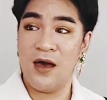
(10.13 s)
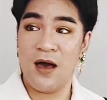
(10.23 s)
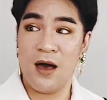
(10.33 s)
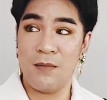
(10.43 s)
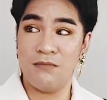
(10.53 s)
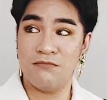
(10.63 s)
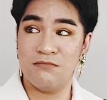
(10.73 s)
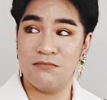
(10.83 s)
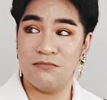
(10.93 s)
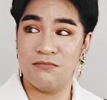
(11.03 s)
Um,
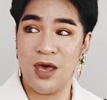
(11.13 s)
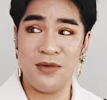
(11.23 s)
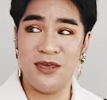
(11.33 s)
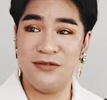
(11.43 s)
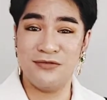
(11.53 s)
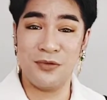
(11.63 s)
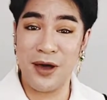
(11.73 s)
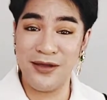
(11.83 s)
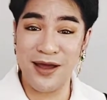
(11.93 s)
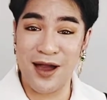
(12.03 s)
I mean,
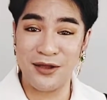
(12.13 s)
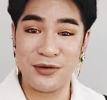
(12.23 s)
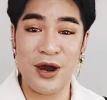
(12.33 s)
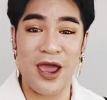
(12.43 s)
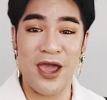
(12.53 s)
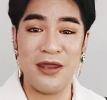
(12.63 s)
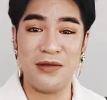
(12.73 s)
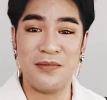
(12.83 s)
why not, right?